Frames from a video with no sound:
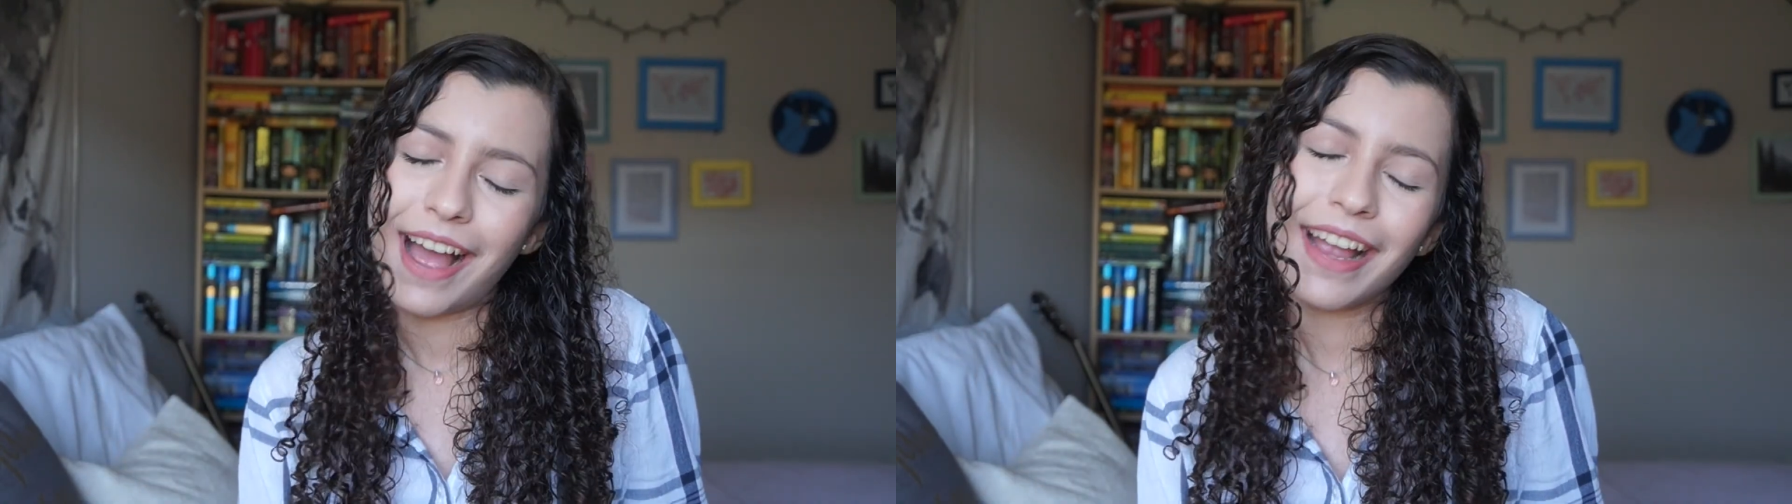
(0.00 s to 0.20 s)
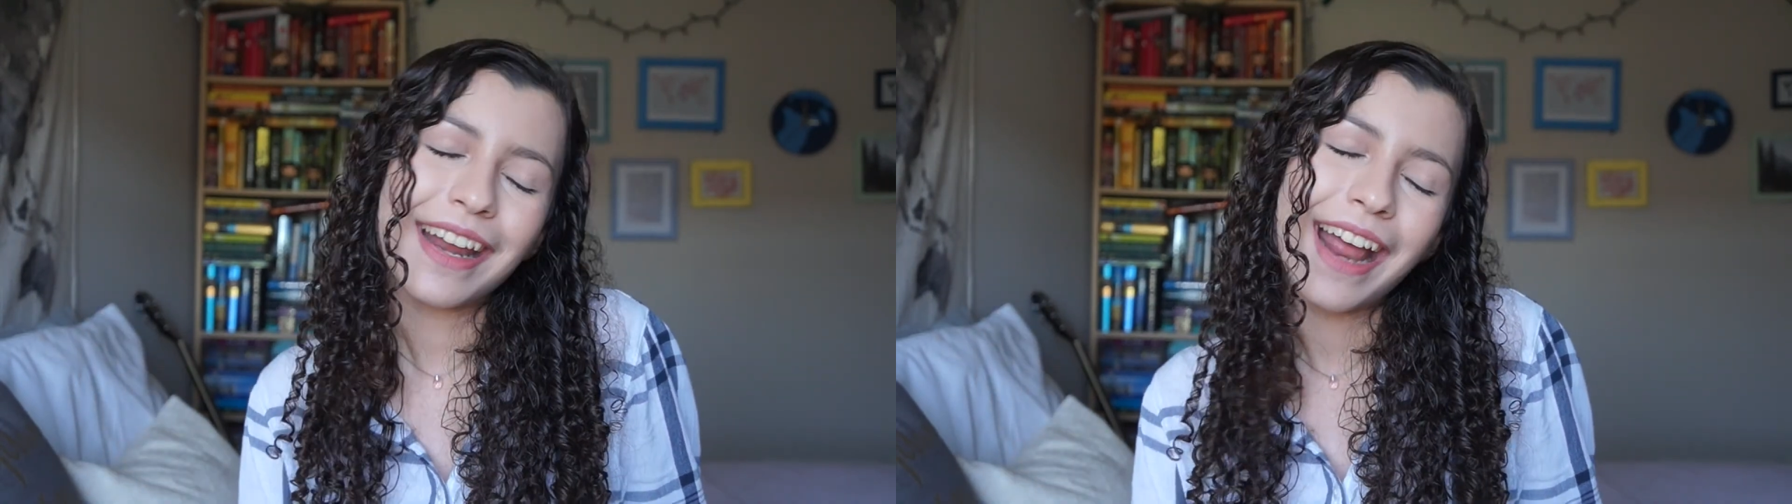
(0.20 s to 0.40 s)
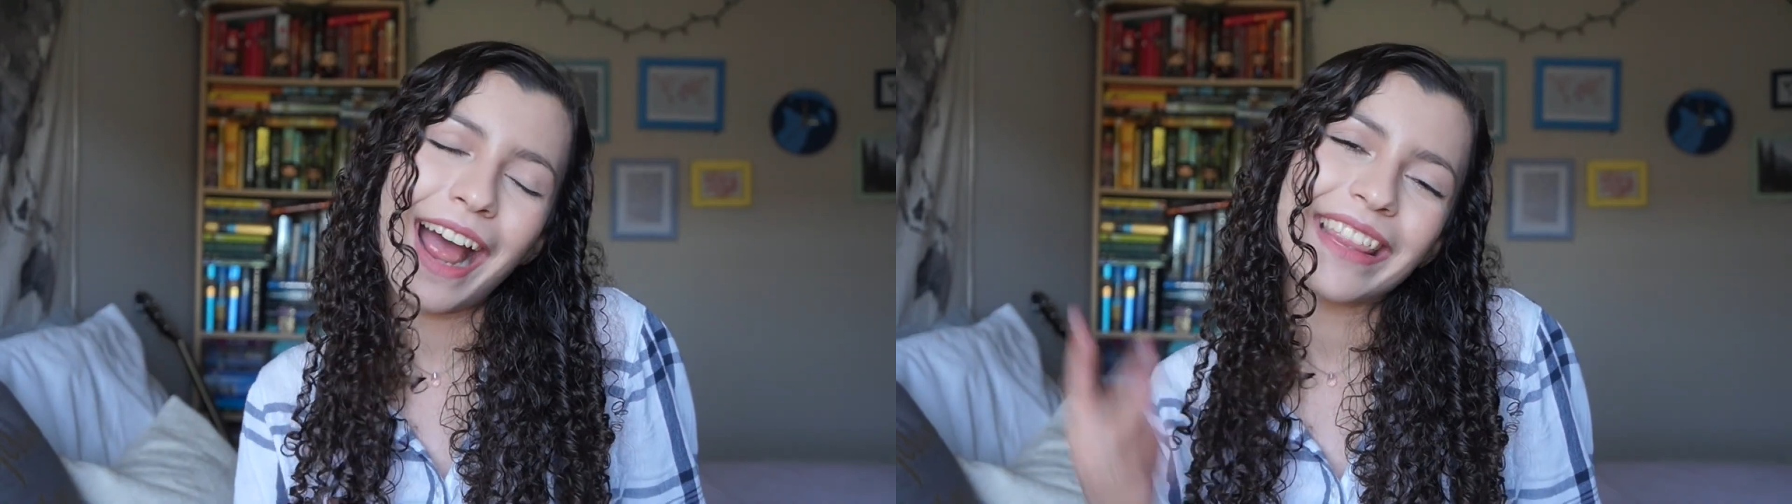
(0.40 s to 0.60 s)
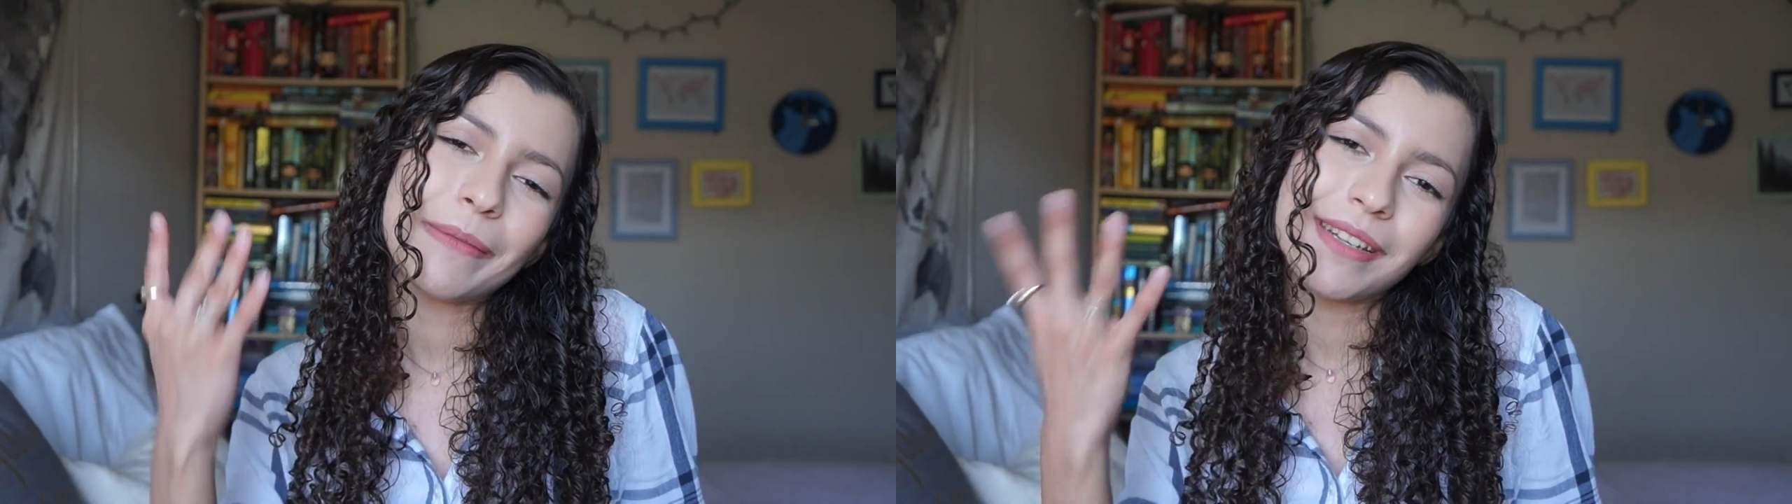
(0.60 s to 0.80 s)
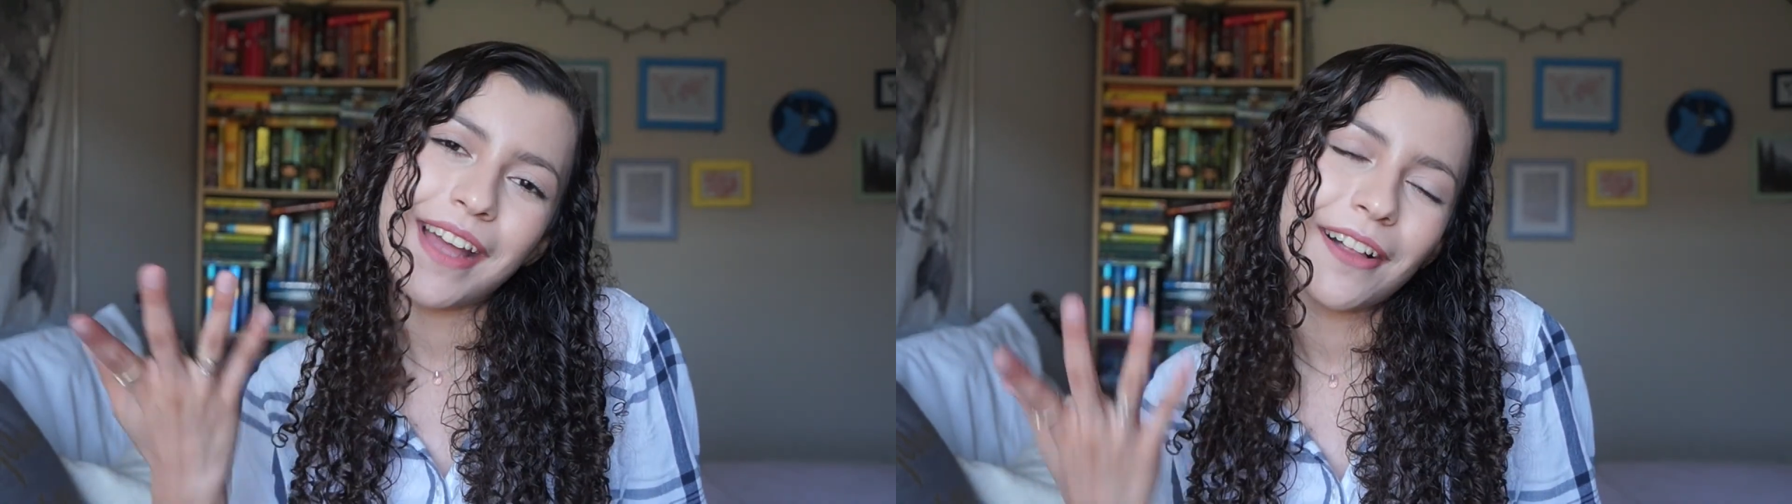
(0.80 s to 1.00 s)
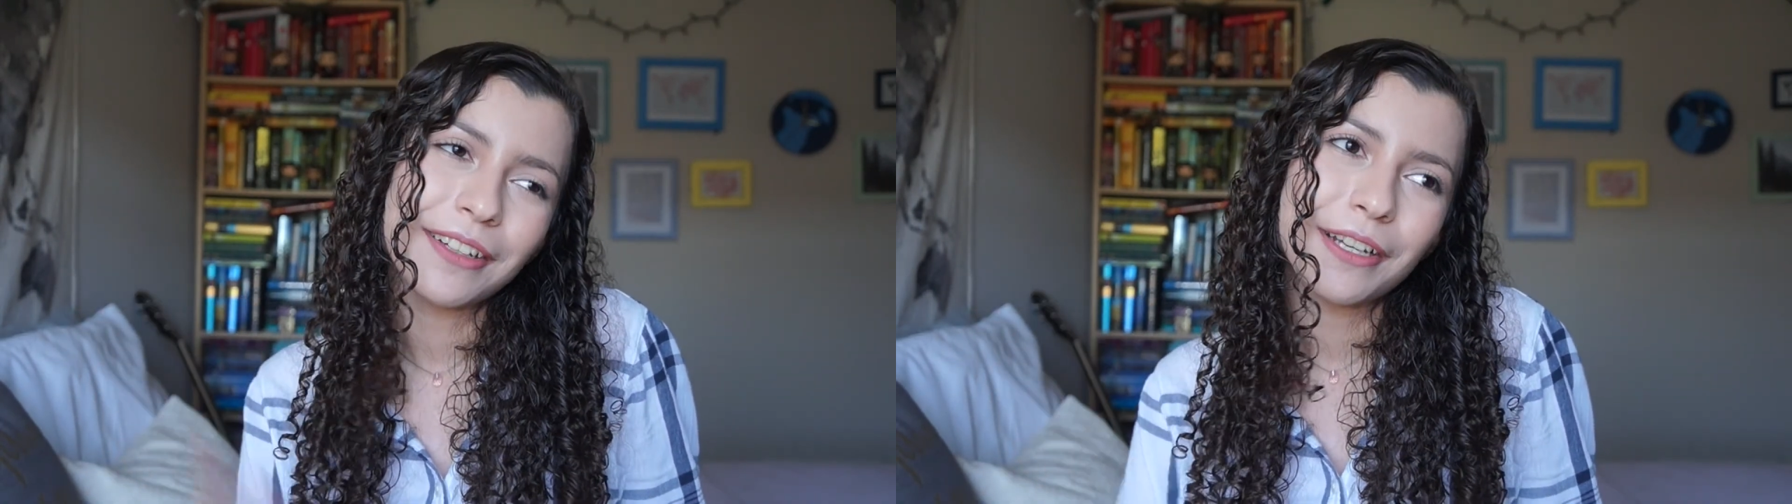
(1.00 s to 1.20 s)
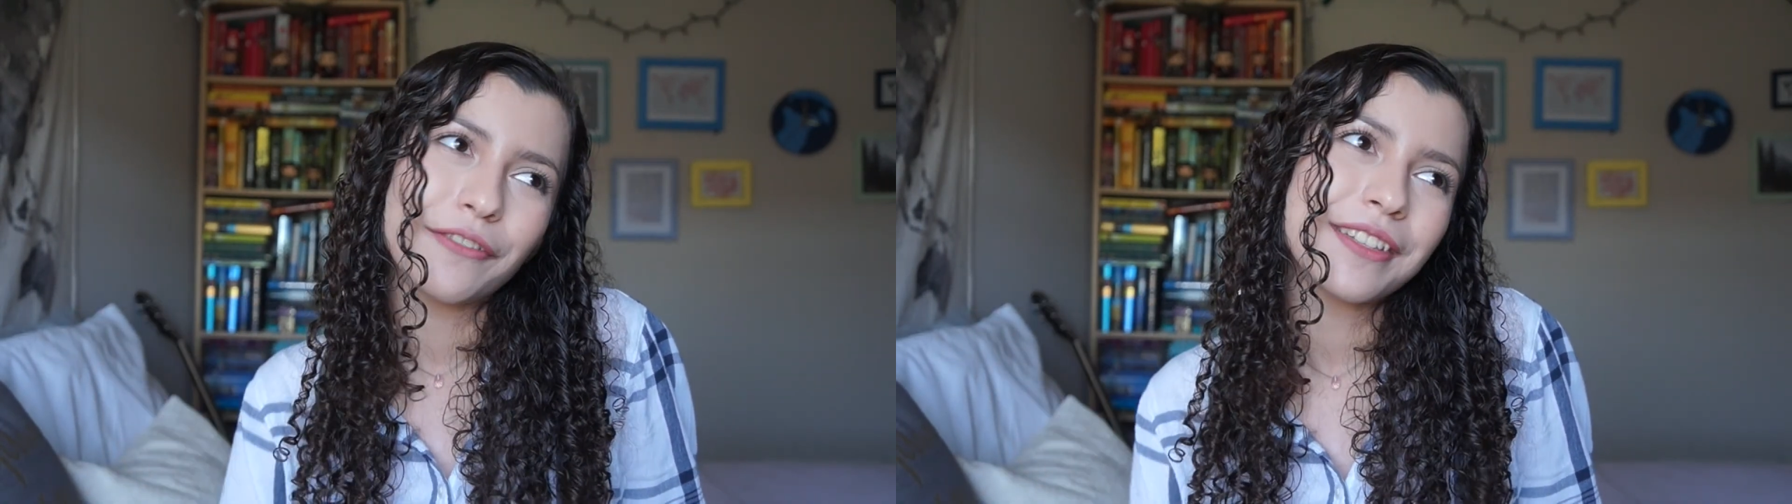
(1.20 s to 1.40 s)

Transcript: I kind of had the mentality of,